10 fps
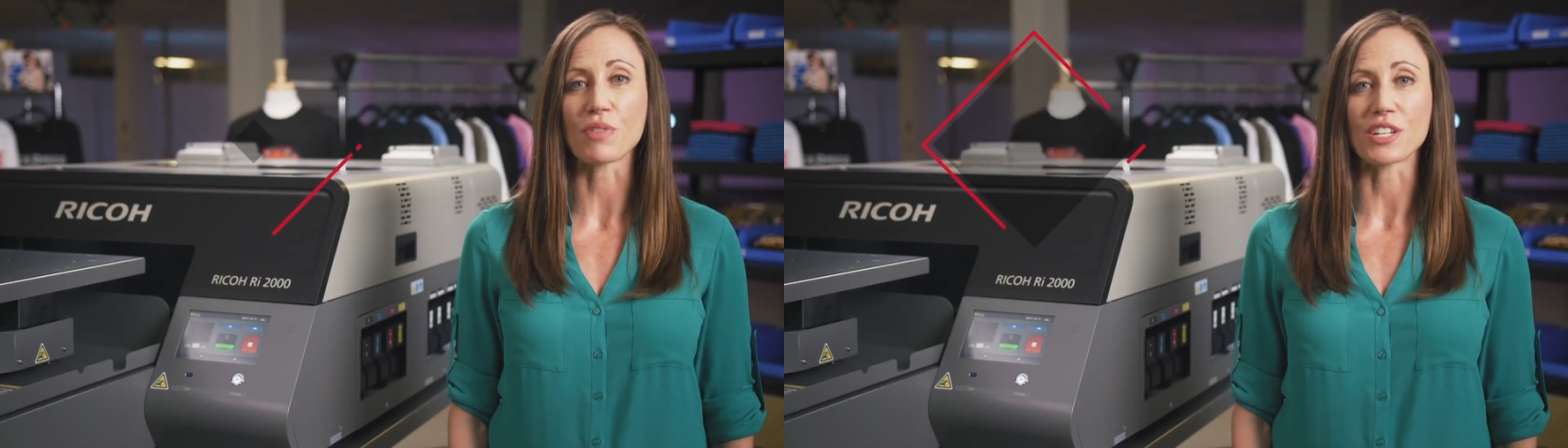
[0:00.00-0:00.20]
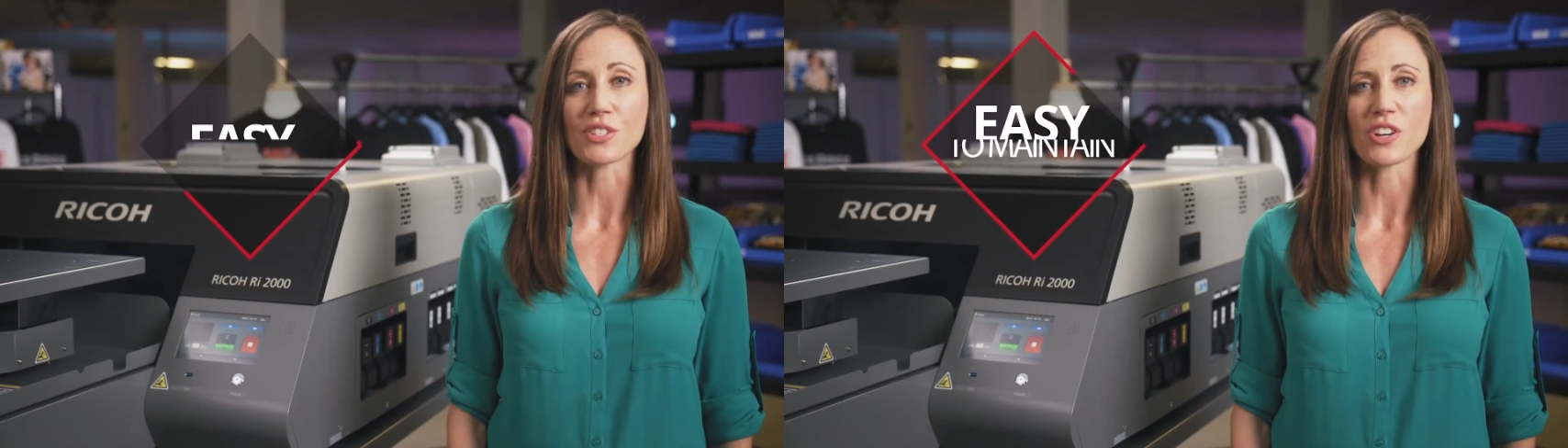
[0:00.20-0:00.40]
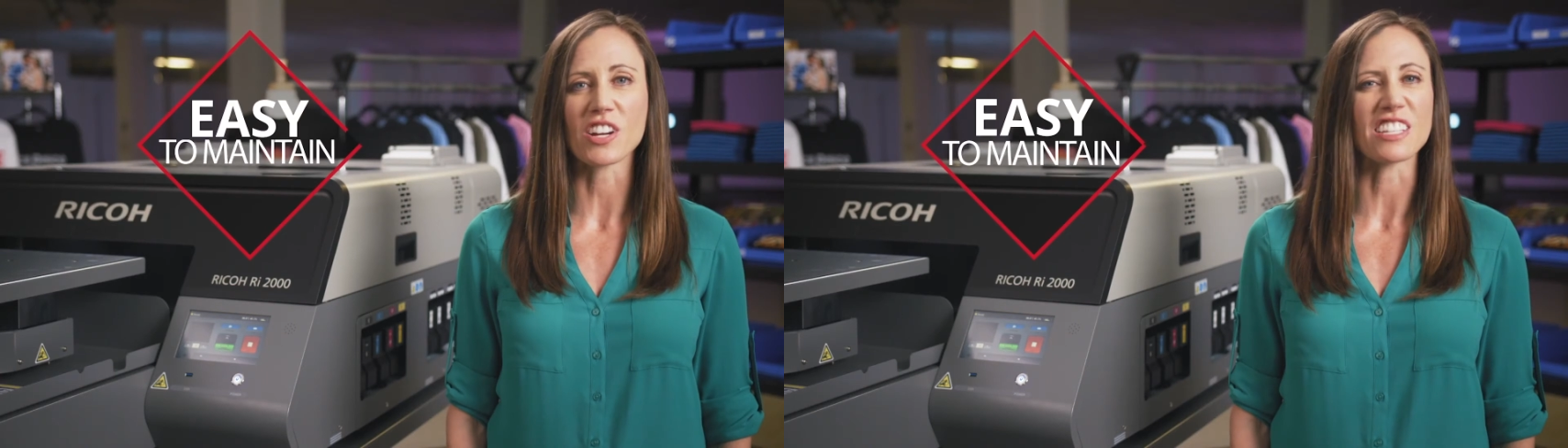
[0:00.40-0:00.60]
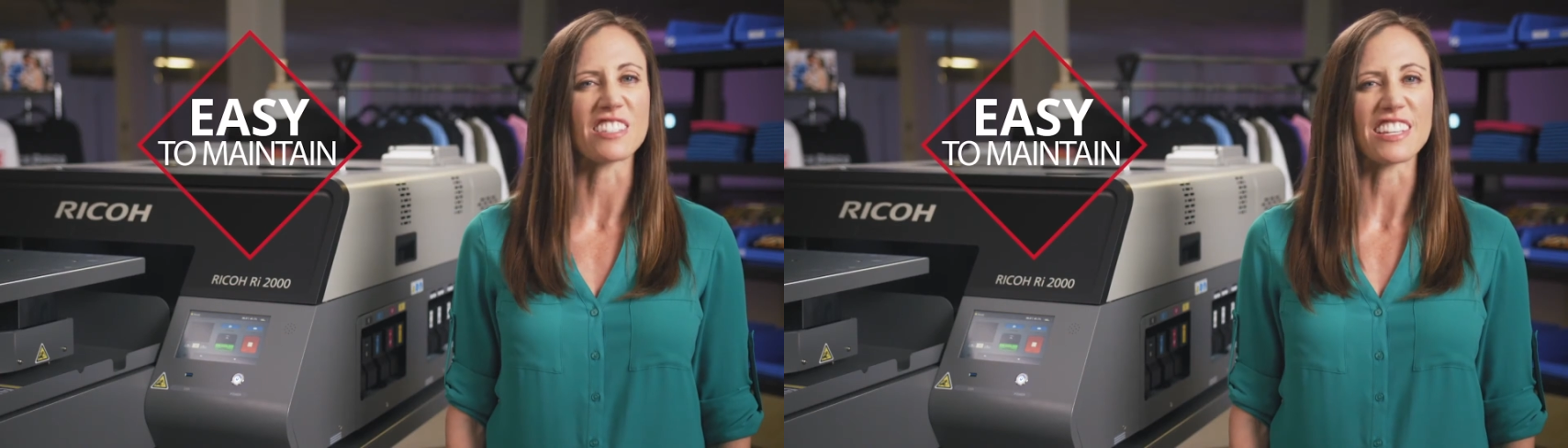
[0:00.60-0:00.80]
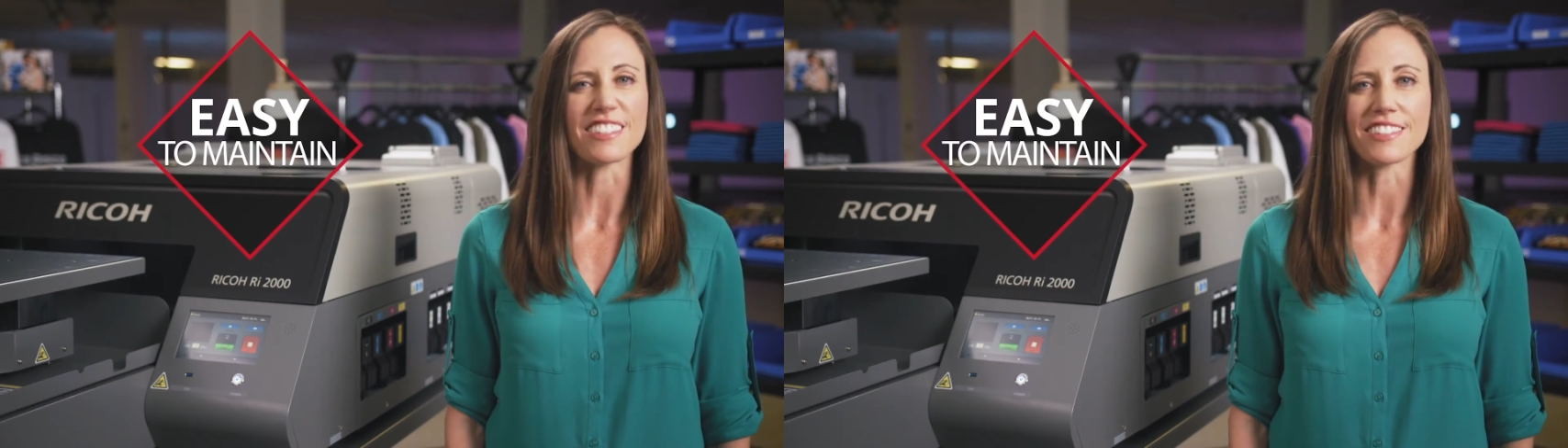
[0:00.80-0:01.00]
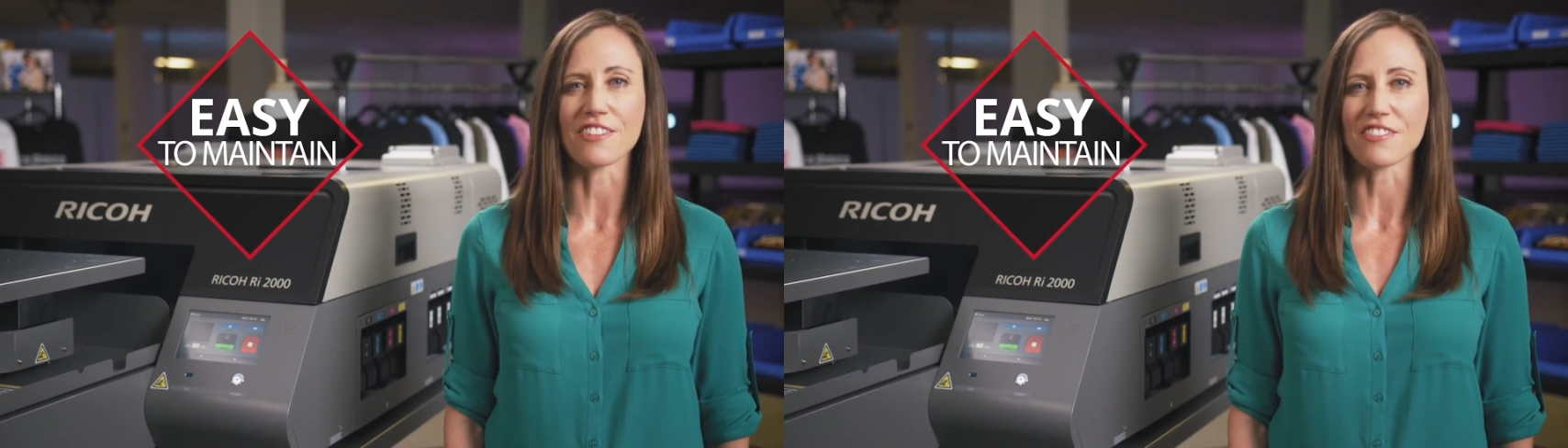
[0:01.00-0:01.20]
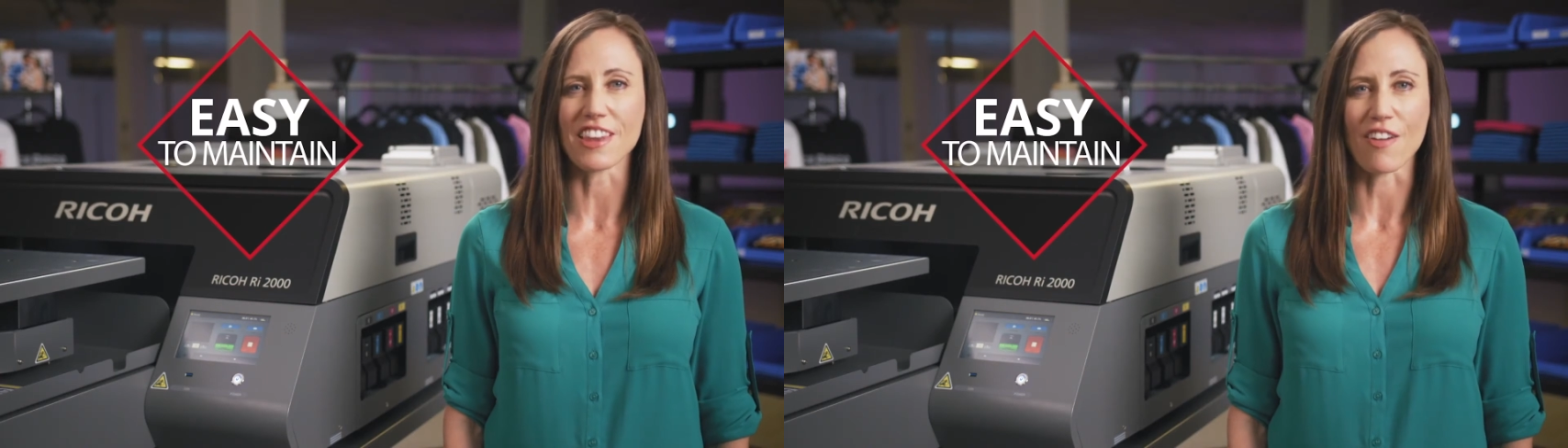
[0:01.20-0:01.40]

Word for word: printer is easier than